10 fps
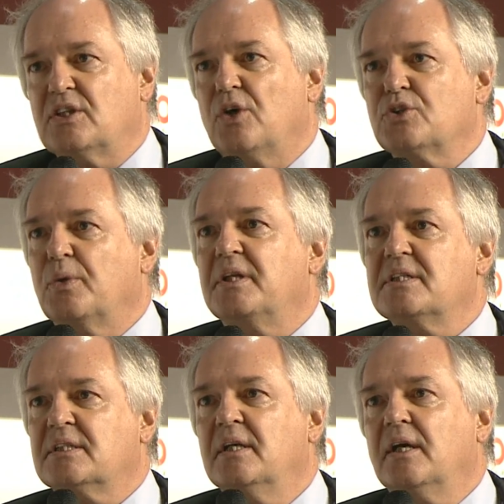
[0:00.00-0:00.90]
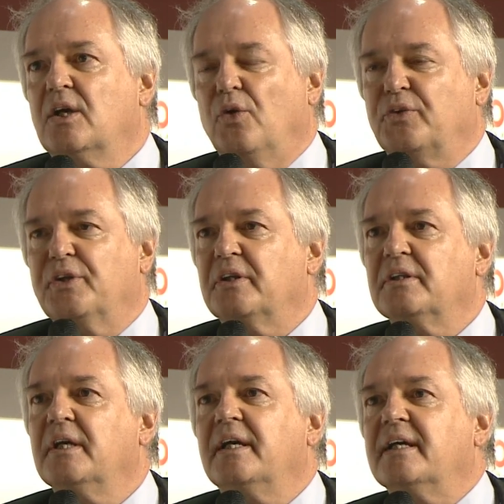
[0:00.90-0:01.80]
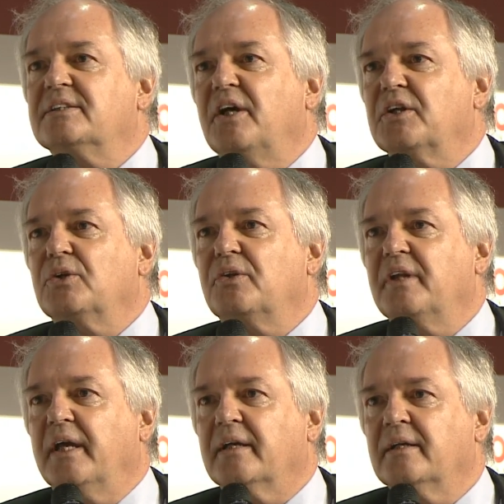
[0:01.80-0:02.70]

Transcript: also in this continent. Is not a good thing.